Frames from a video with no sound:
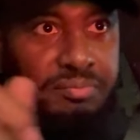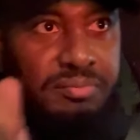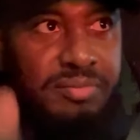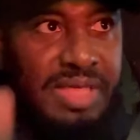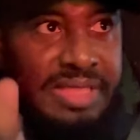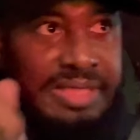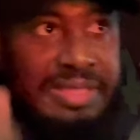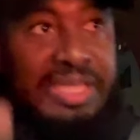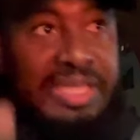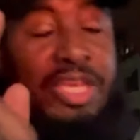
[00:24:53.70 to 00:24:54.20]

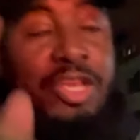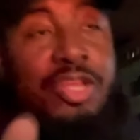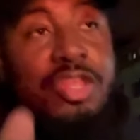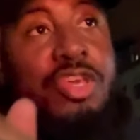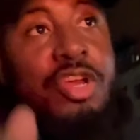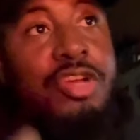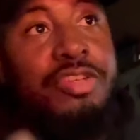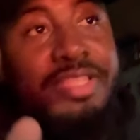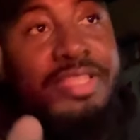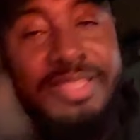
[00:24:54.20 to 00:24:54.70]
see you in
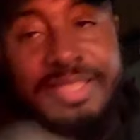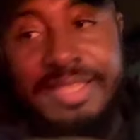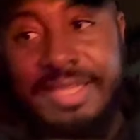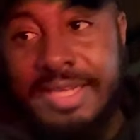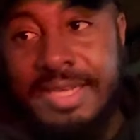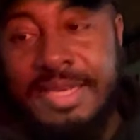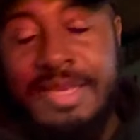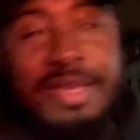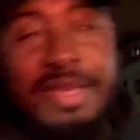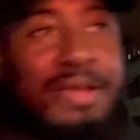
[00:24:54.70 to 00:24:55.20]
Jersey
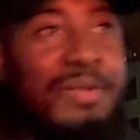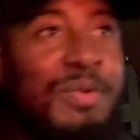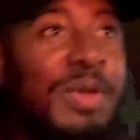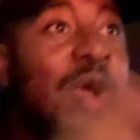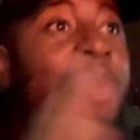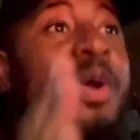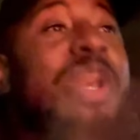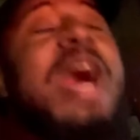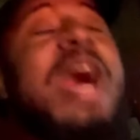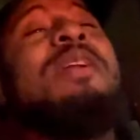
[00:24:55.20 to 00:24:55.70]
City. We're
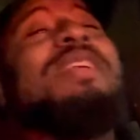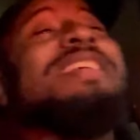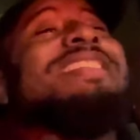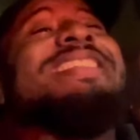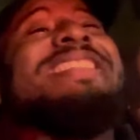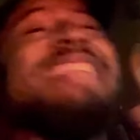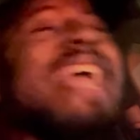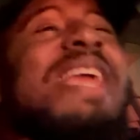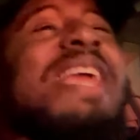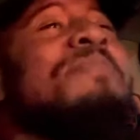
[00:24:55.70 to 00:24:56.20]
going out of
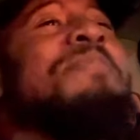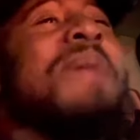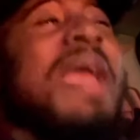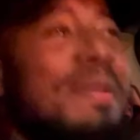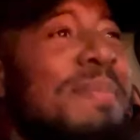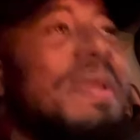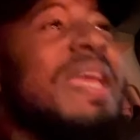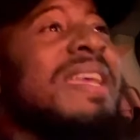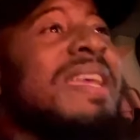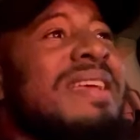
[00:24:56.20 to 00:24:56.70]
state,
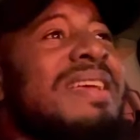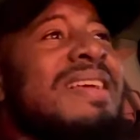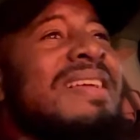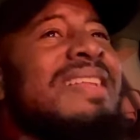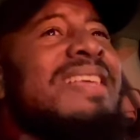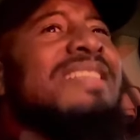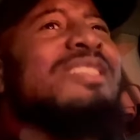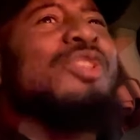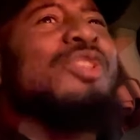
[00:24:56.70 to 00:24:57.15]
baby. Let's